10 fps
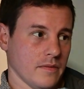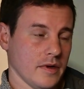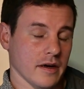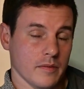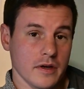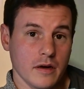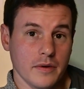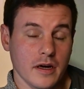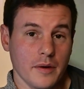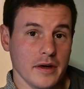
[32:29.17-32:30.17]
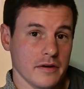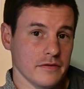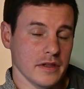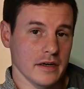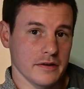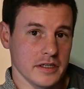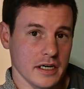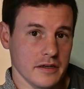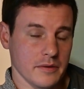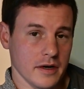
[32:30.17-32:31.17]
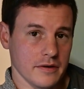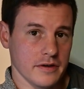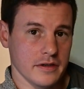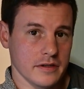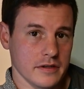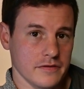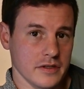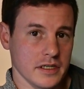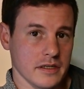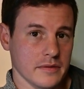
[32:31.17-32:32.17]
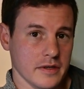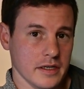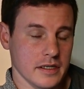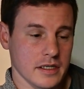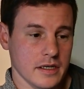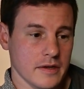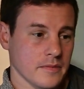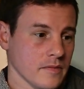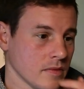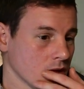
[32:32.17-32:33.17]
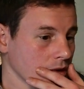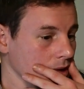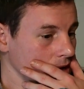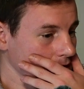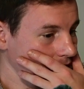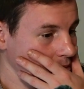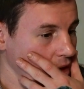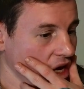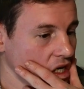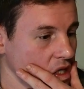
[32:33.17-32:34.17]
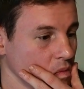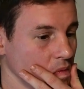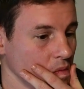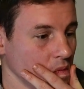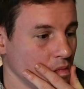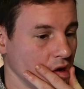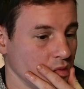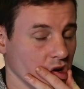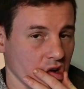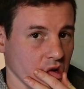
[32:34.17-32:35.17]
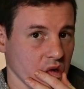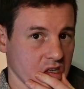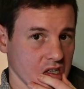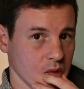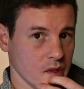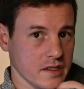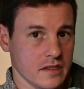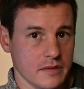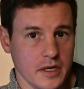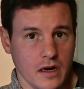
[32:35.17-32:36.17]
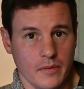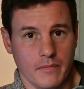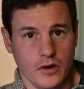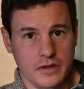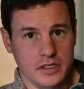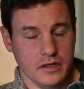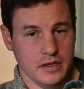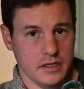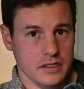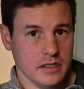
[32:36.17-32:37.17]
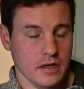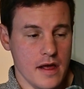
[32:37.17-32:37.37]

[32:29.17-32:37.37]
We're going over there in January for 6 weeks. And my priority was to become monetized